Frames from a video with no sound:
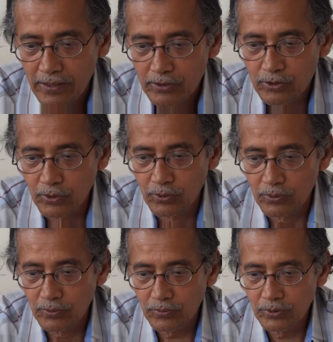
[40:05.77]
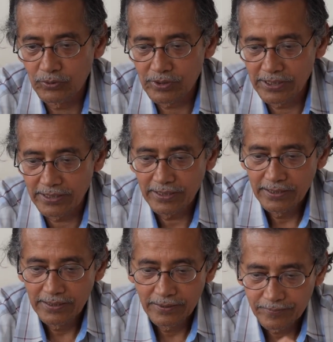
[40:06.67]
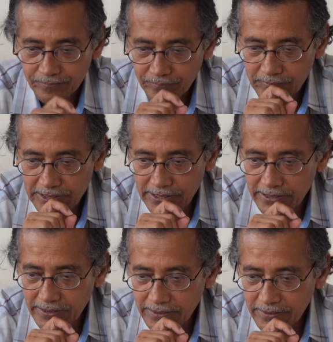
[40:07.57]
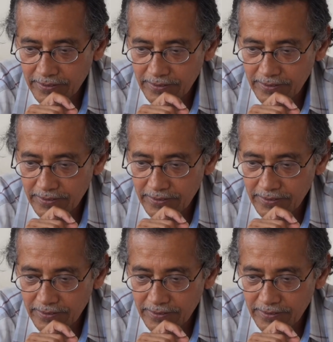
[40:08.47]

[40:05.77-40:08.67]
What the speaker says: so you see the